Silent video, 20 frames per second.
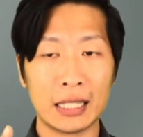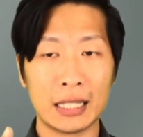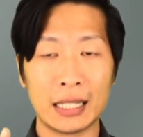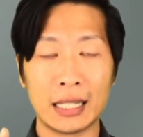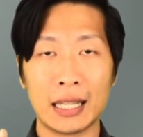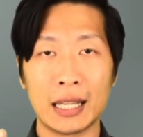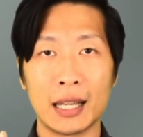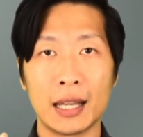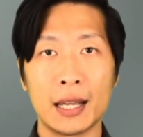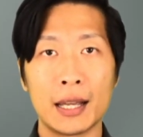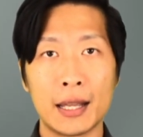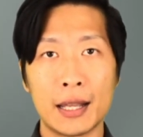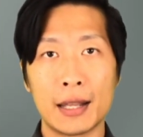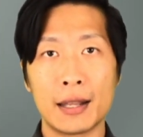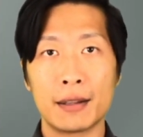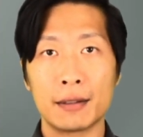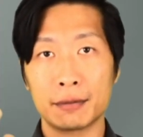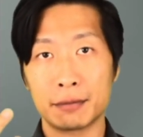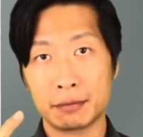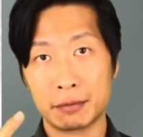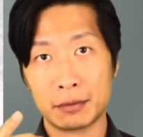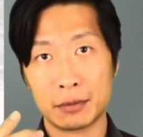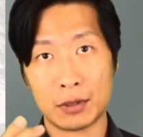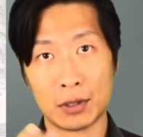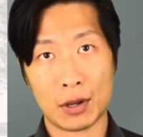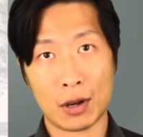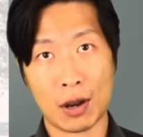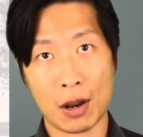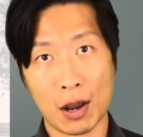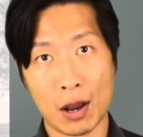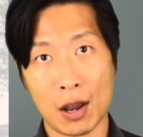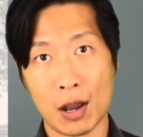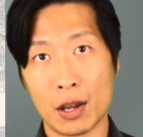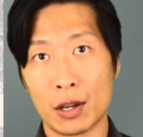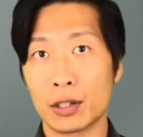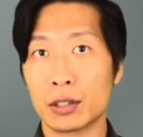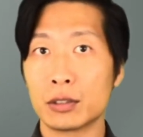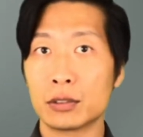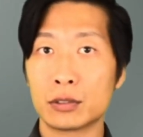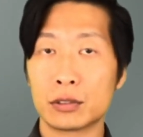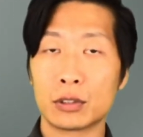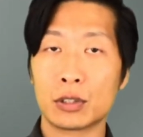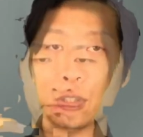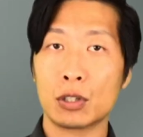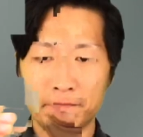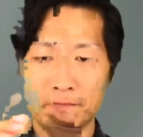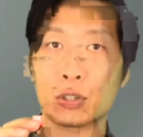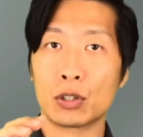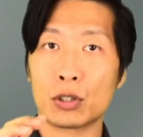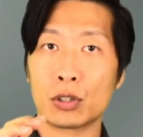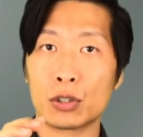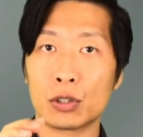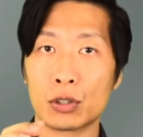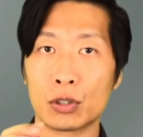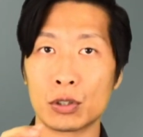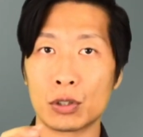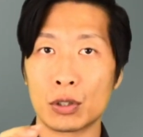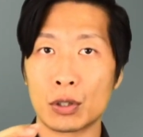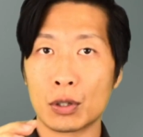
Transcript: A Japanese crowdfunding project under the name